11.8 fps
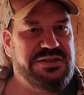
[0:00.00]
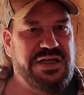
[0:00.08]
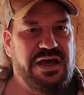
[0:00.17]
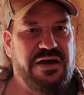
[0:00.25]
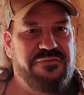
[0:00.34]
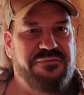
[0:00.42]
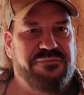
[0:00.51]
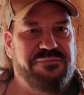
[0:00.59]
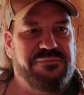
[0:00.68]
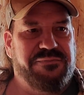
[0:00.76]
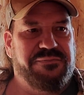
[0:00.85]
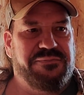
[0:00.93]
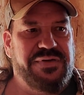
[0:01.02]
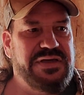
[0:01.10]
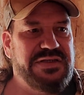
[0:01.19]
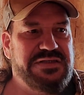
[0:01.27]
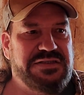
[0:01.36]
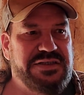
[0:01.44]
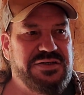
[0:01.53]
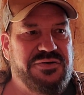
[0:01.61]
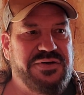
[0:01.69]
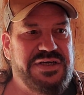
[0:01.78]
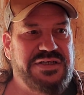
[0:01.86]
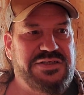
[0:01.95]
stuff is
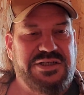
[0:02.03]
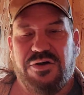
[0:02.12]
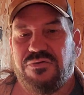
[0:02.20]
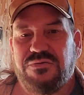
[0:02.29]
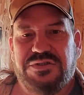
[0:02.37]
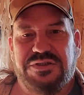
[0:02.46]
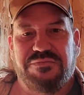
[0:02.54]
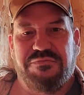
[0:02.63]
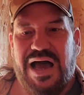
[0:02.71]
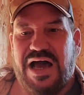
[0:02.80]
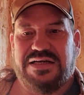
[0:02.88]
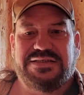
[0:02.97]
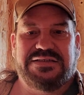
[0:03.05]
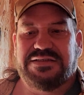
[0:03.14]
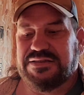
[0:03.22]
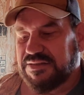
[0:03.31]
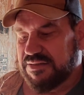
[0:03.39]
still in totes and boxes.